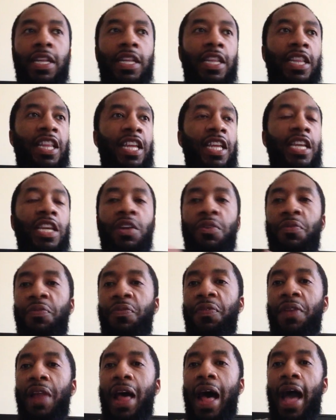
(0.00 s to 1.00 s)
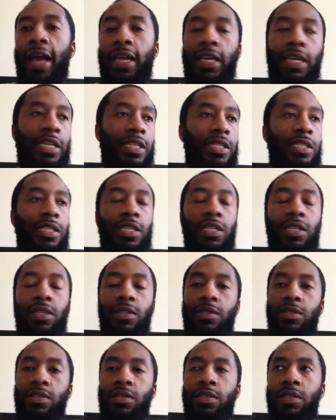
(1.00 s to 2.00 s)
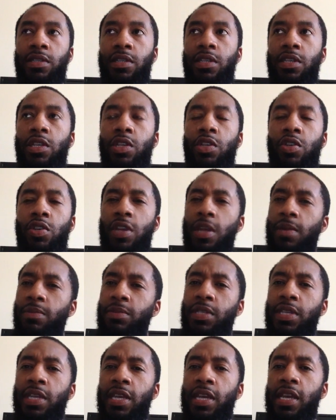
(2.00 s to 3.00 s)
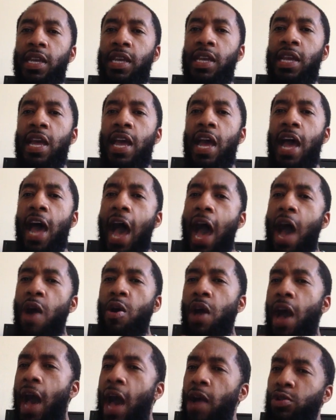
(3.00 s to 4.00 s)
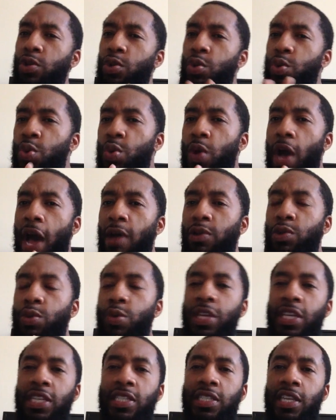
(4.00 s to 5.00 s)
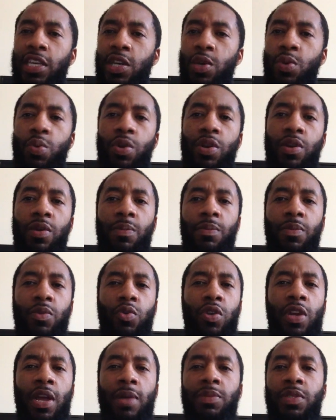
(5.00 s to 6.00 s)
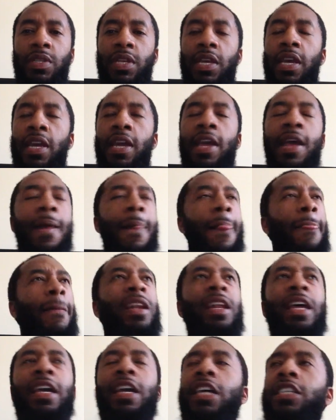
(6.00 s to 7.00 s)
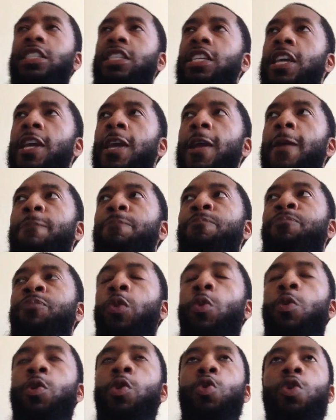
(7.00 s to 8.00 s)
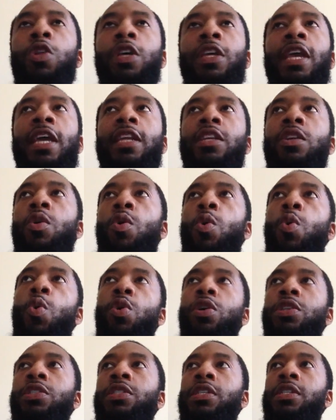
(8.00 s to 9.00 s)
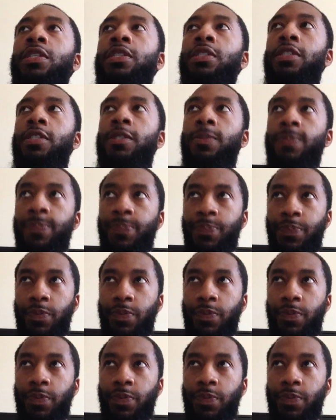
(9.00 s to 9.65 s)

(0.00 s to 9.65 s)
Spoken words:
than the flock is he? You know what I'm saying? How do he deal with them? You know what I'm saying? Now, like I said, when you look at the origins